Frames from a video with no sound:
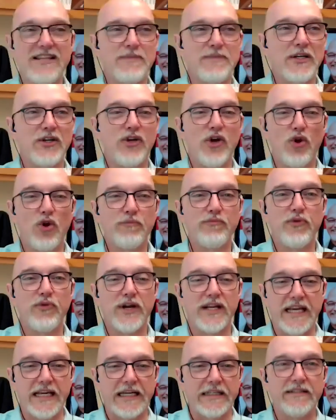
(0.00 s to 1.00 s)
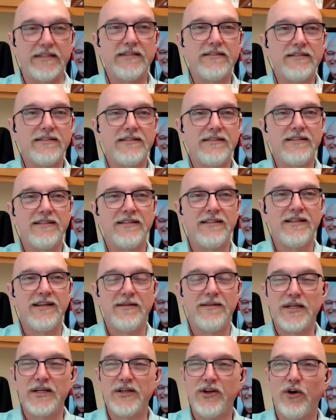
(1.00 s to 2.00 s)
the guy that's been gold-bricking.
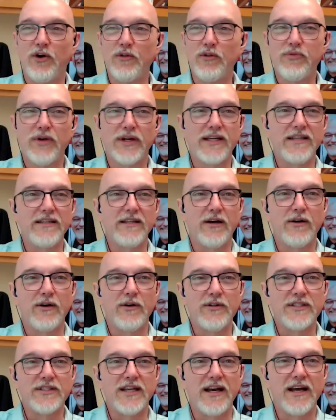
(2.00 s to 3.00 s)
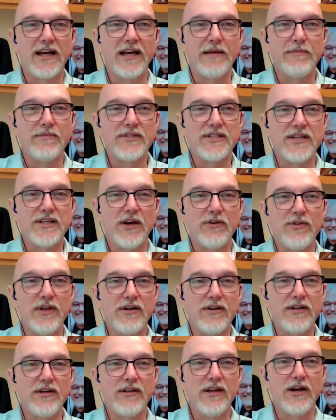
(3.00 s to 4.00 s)
I've been gold-bricking the whole time. So
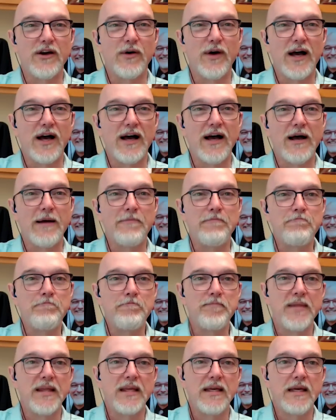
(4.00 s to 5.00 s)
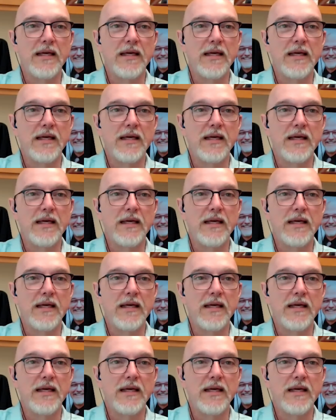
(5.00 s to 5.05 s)
there you go. I